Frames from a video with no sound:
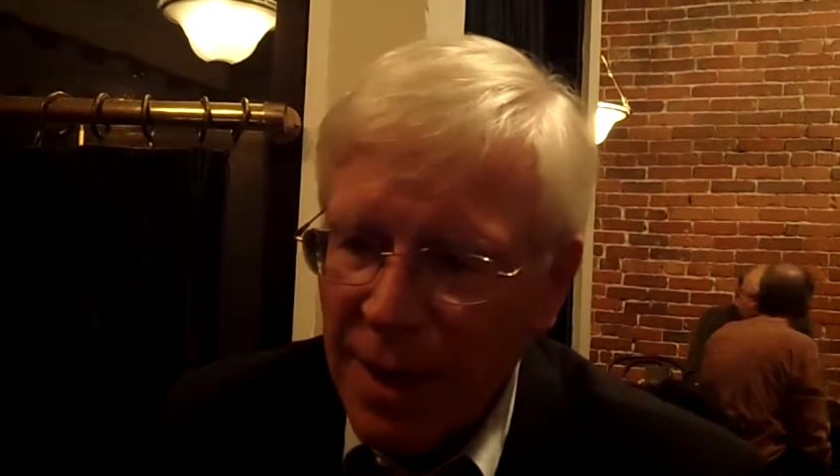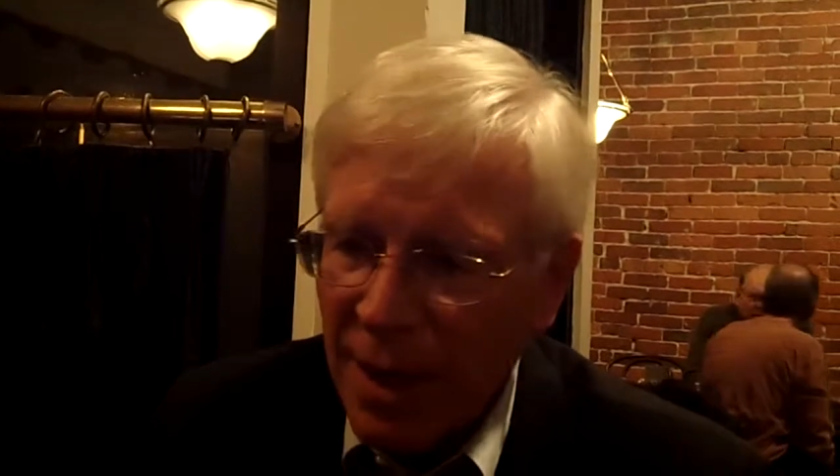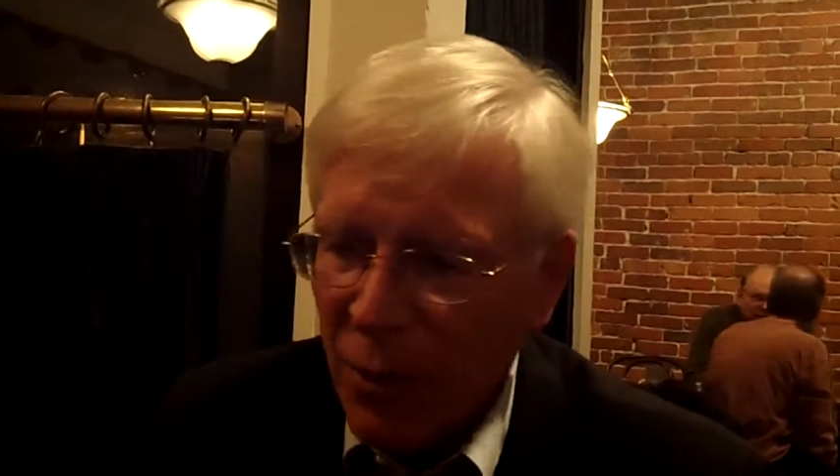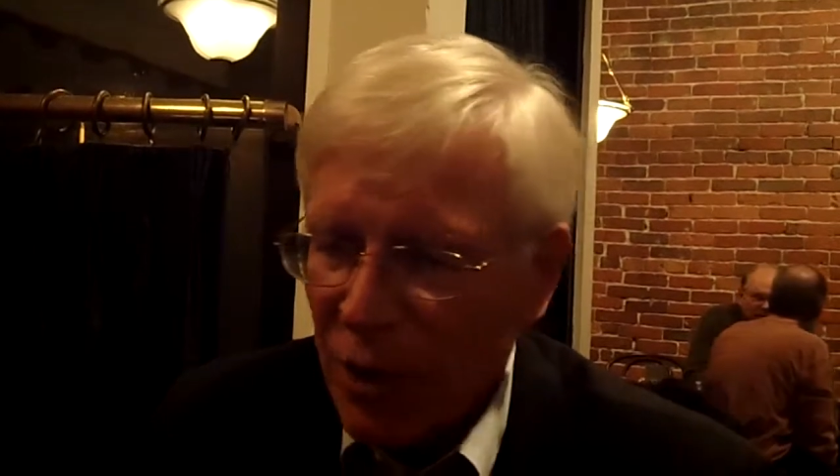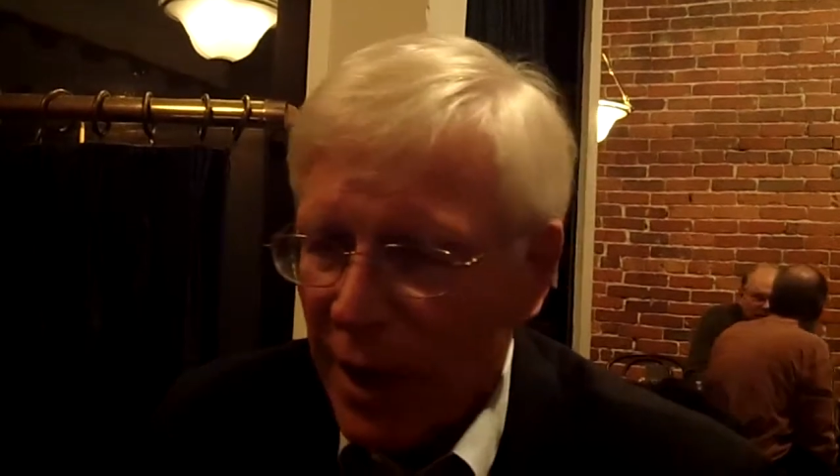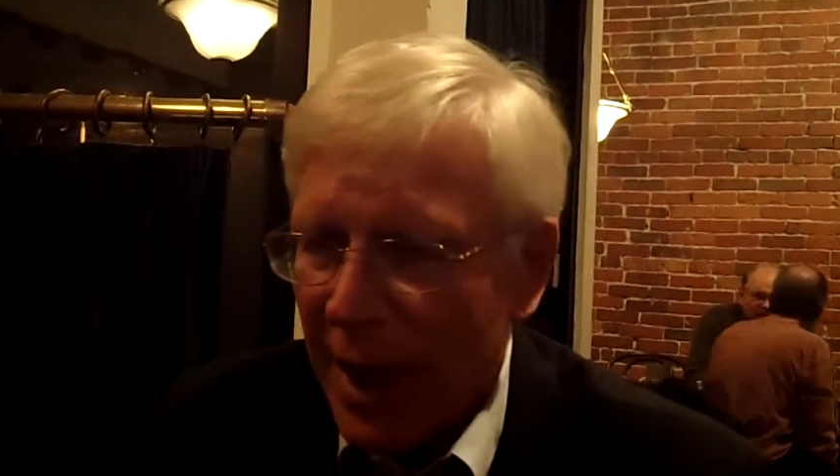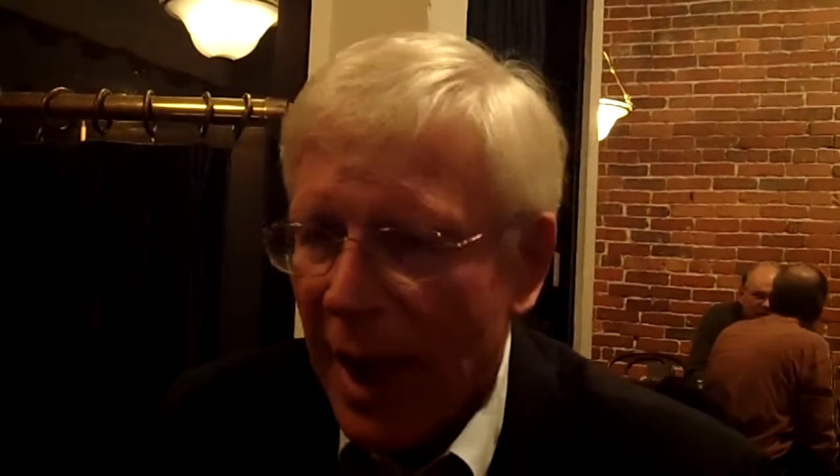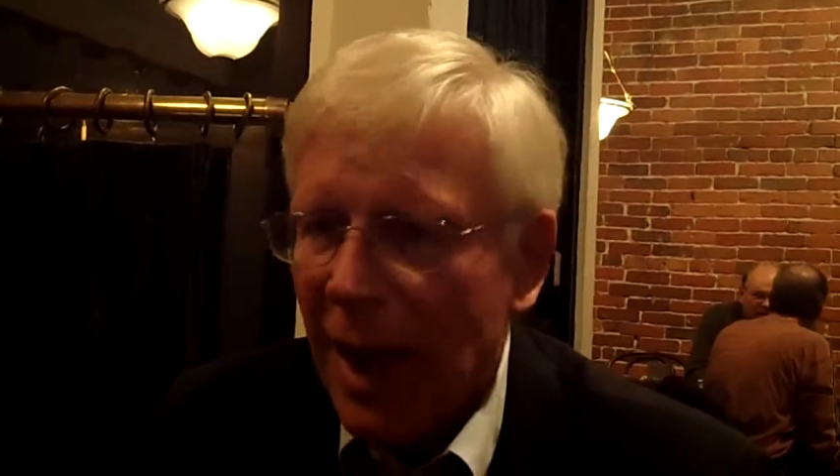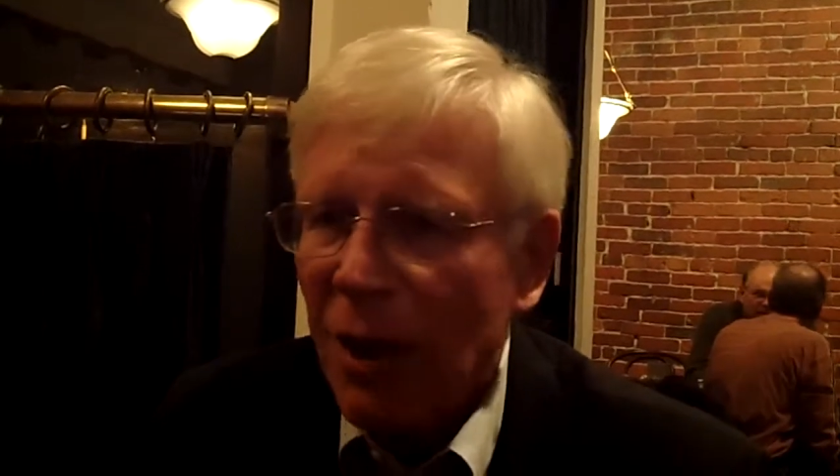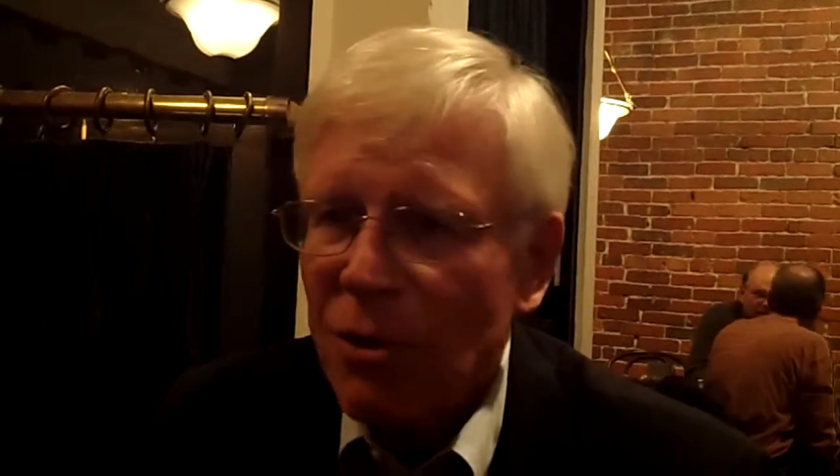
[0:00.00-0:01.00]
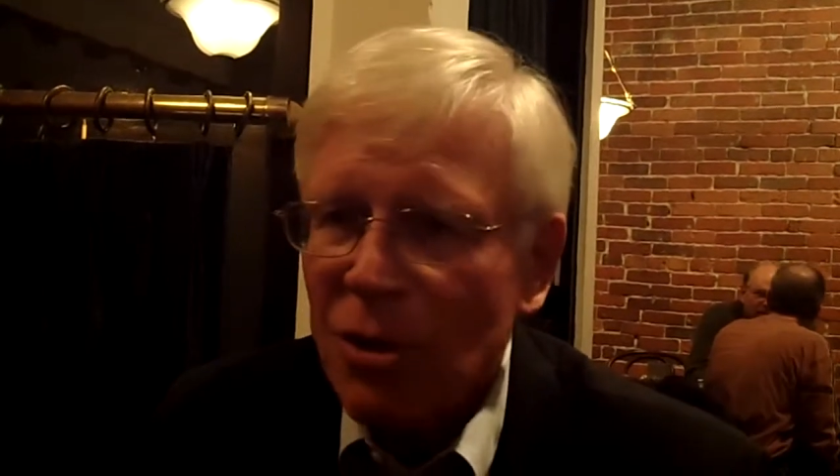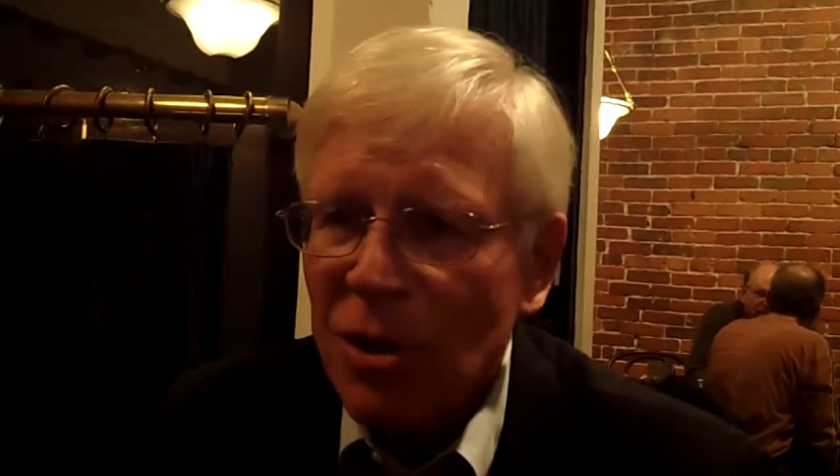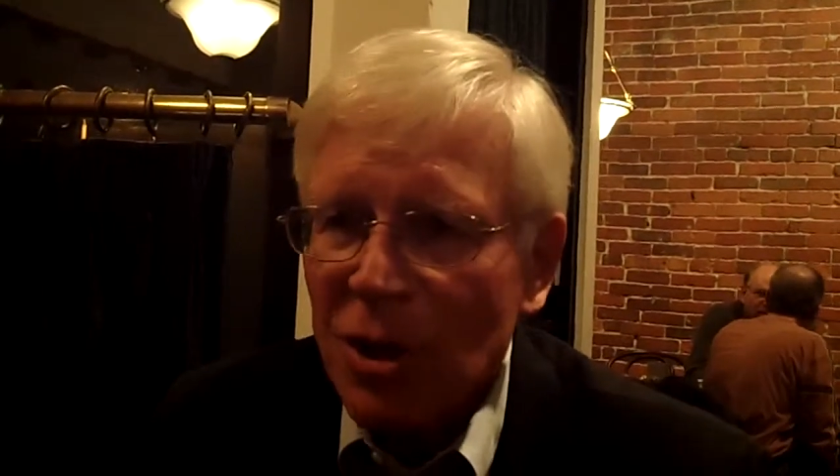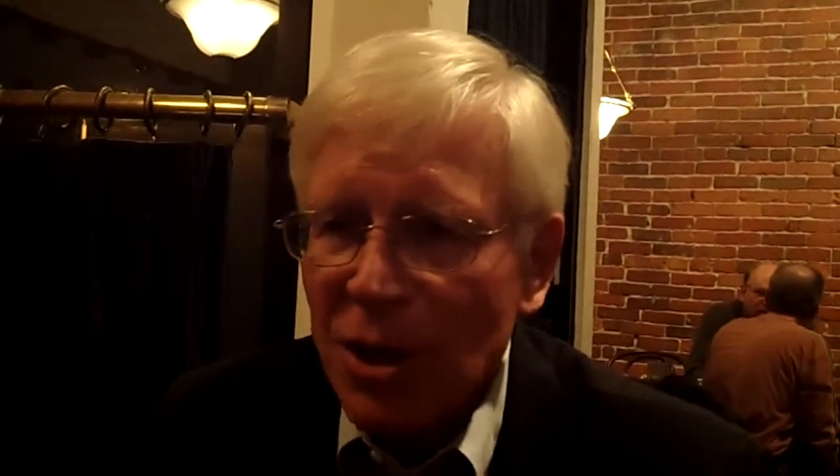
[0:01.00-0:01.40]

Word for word: the other was the cat house.